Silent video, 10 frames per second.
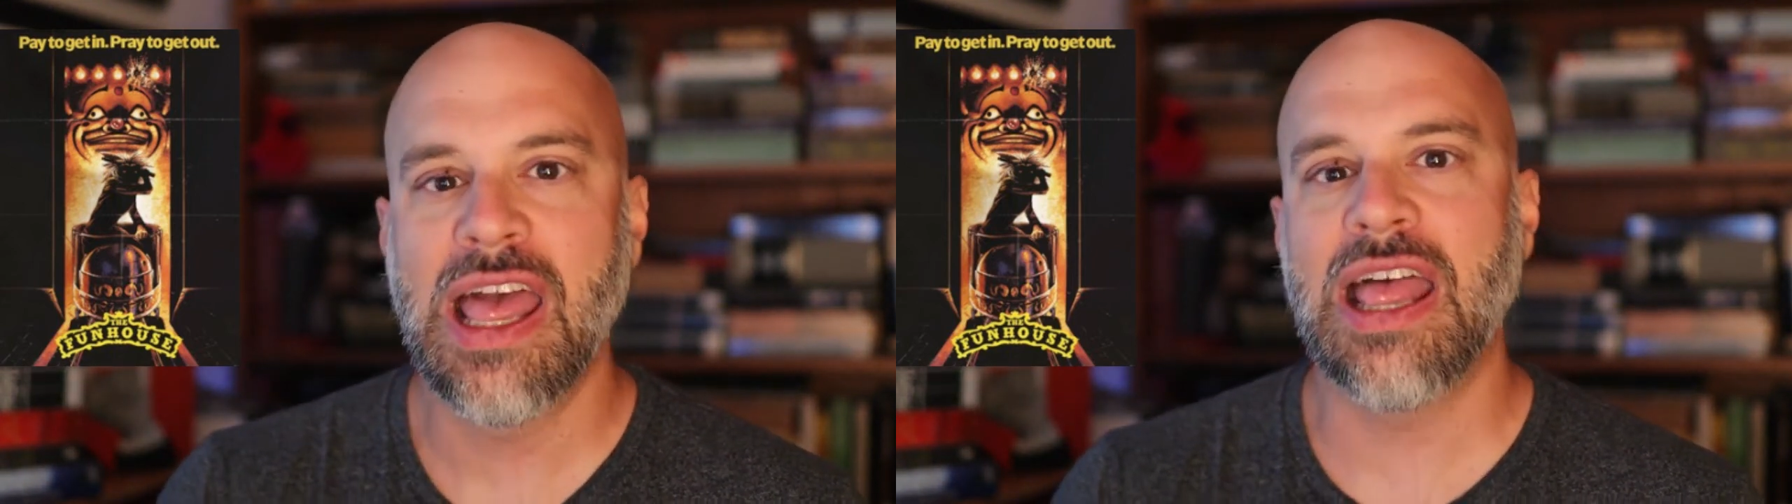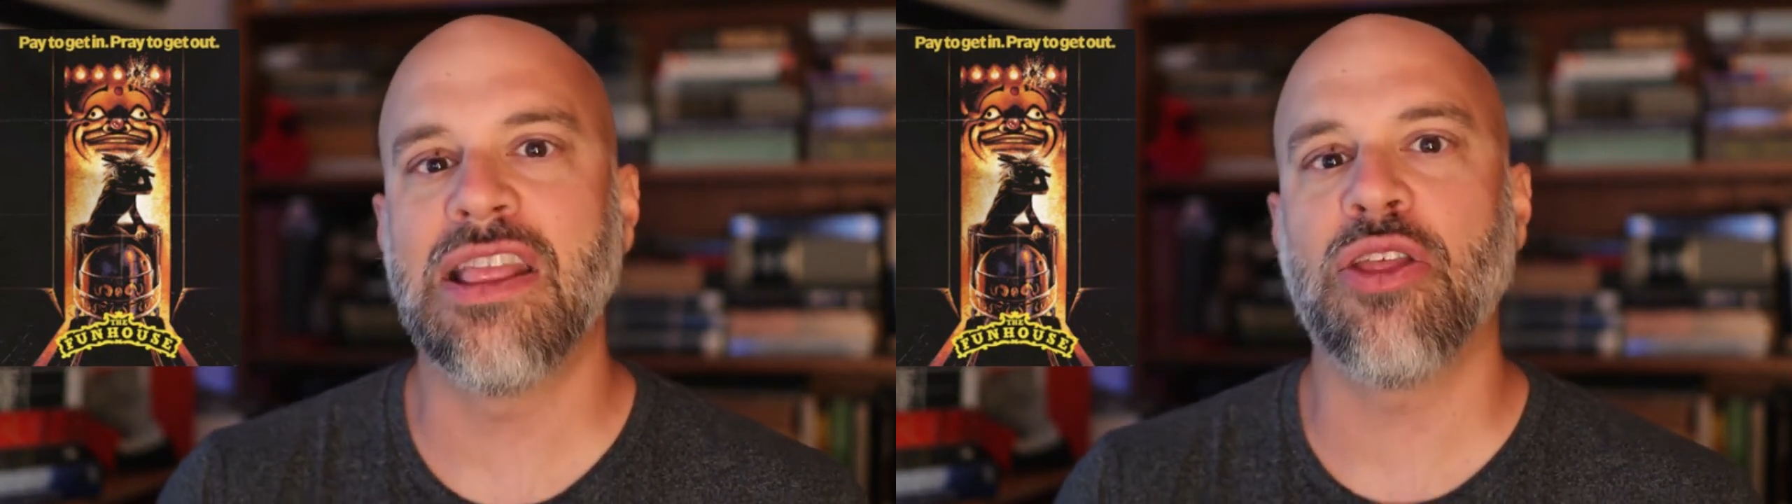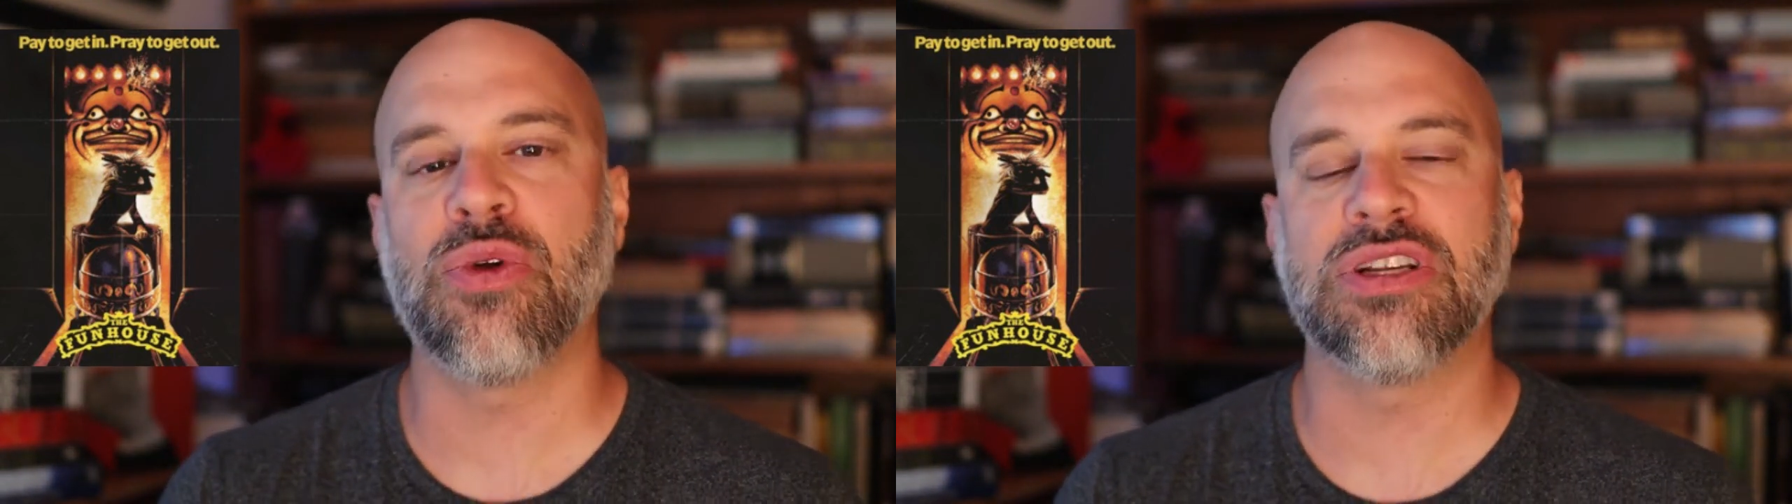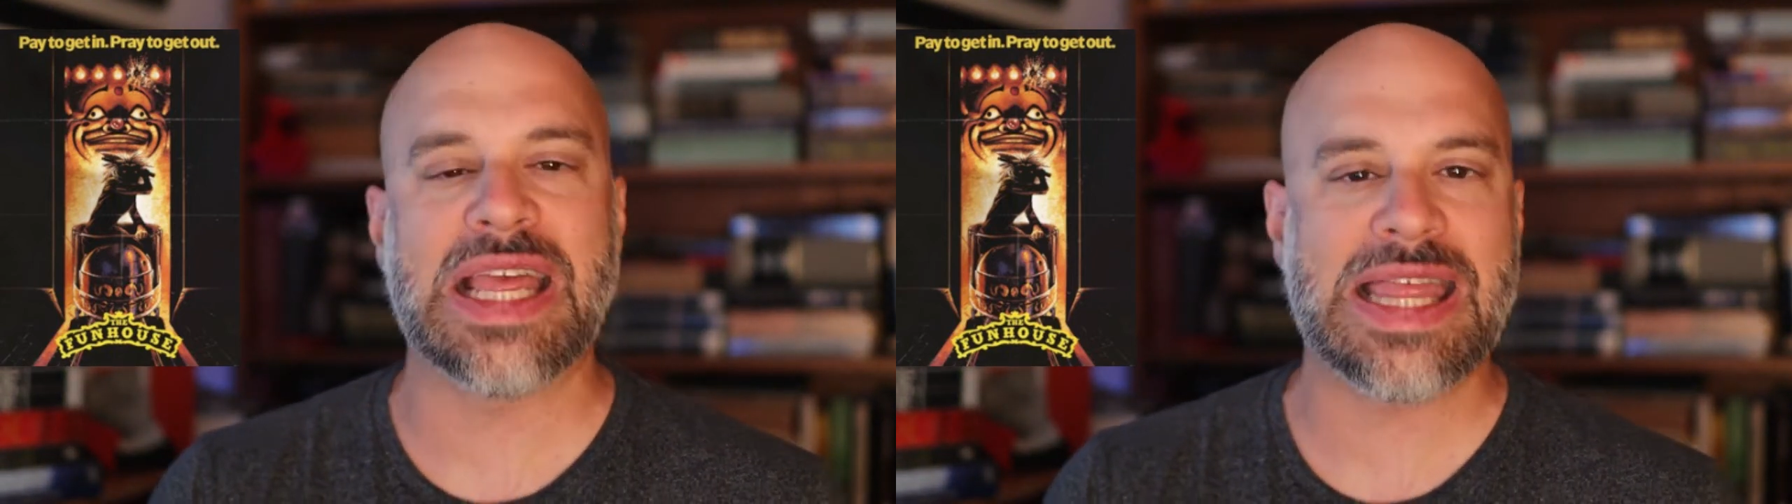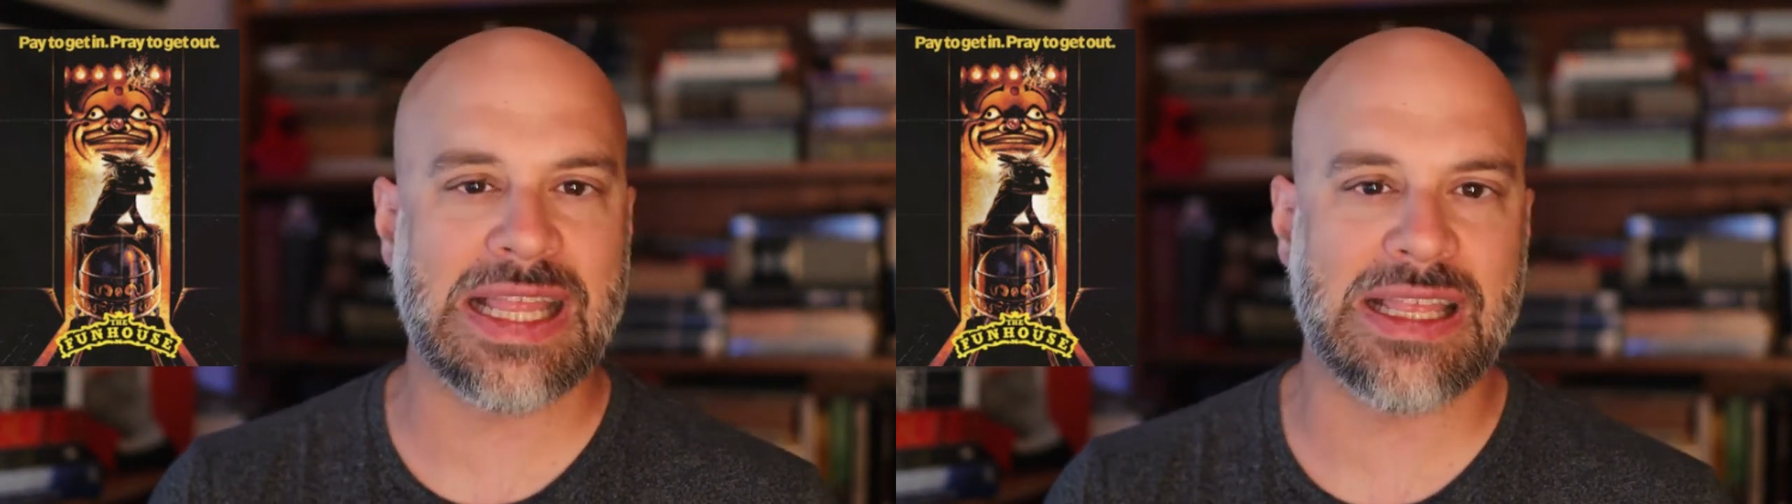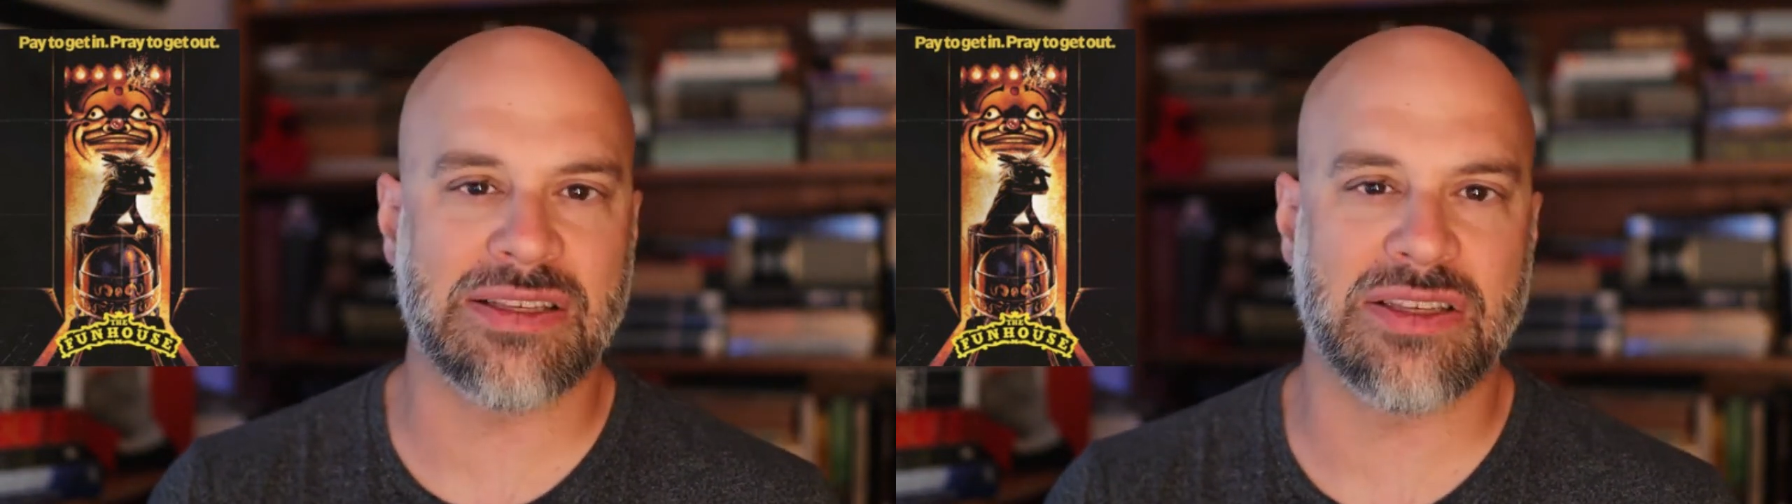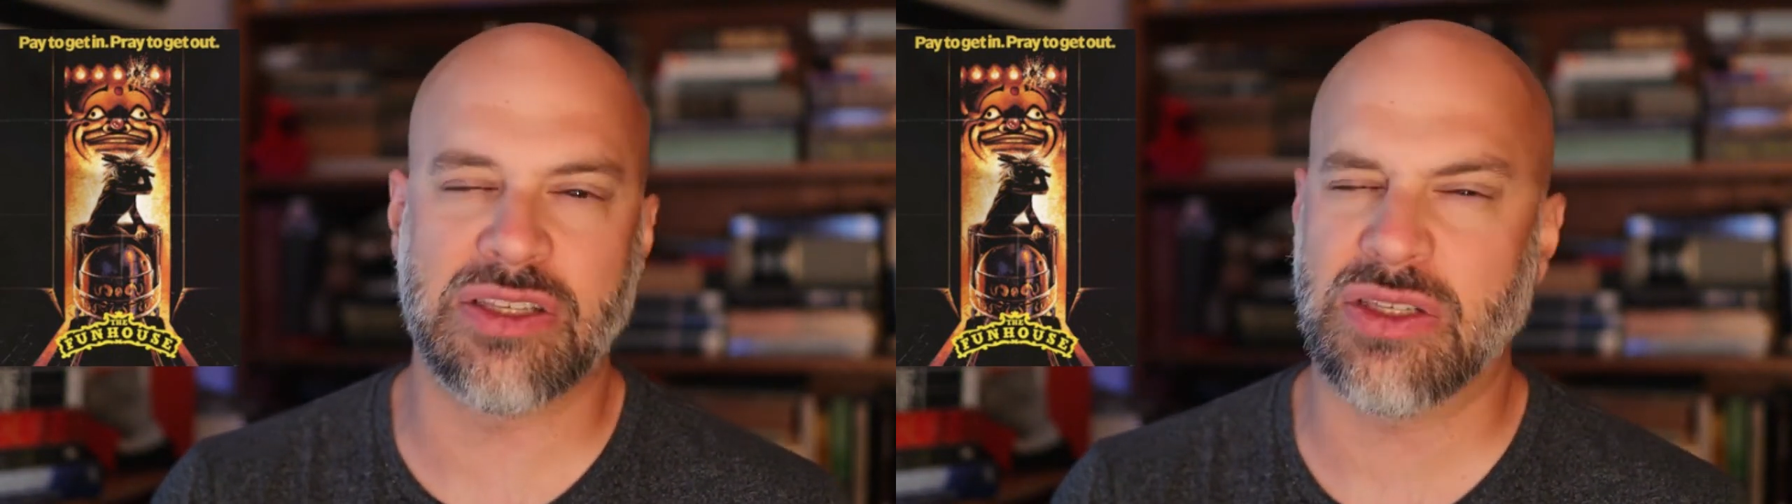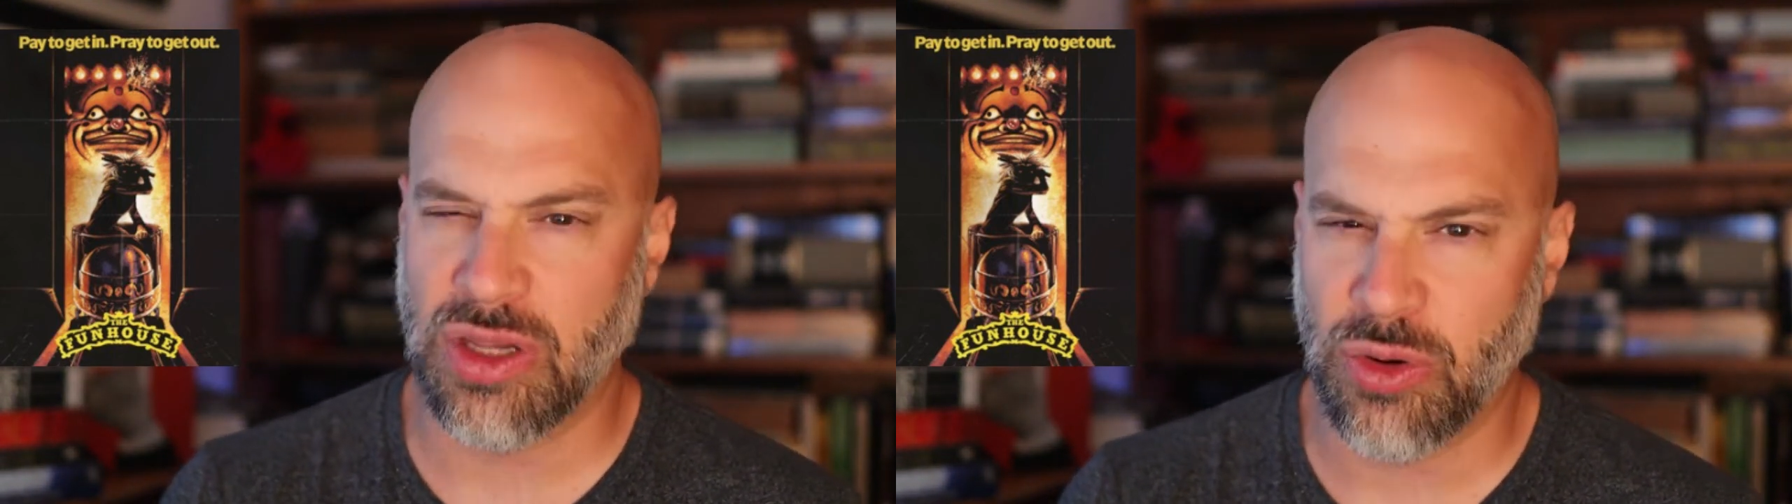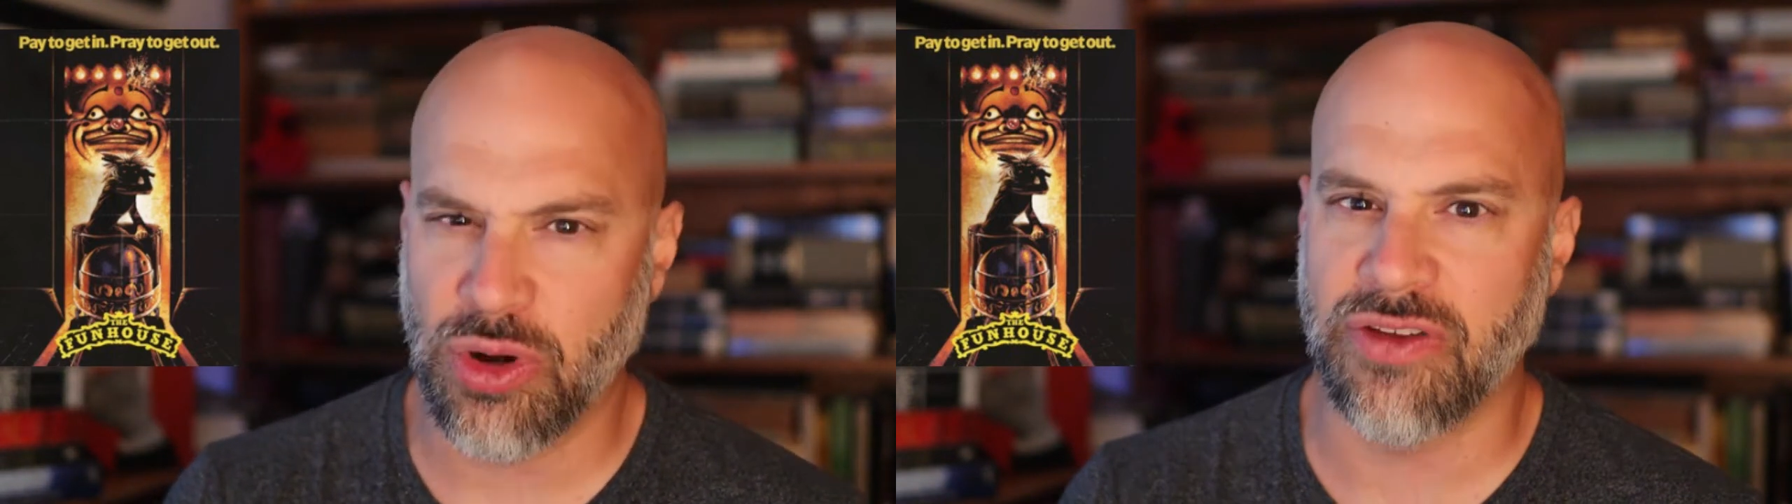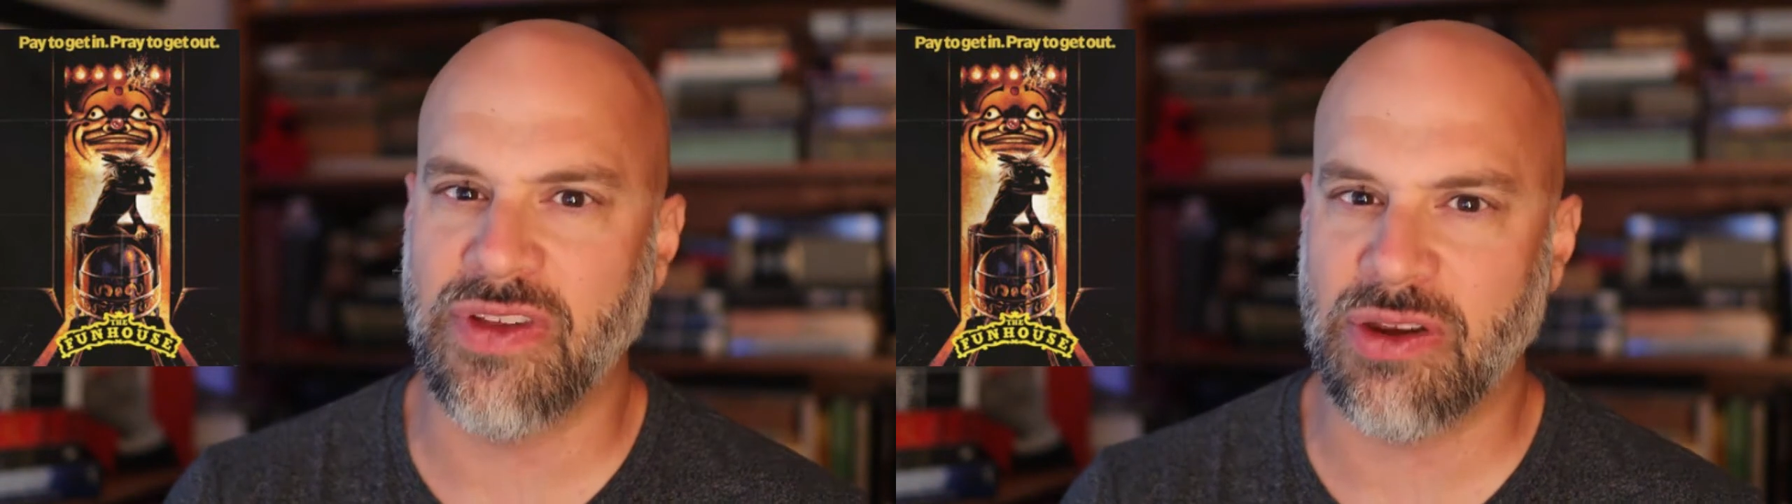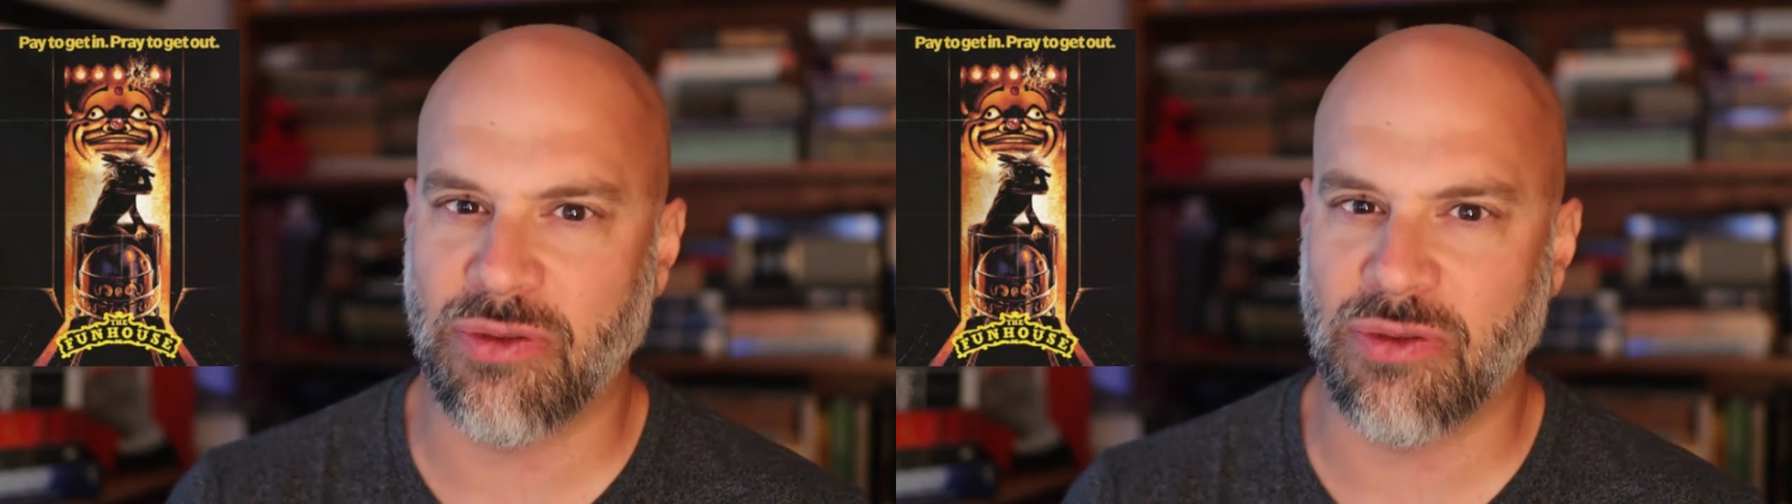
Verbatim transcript: In other words, I think this is sort of a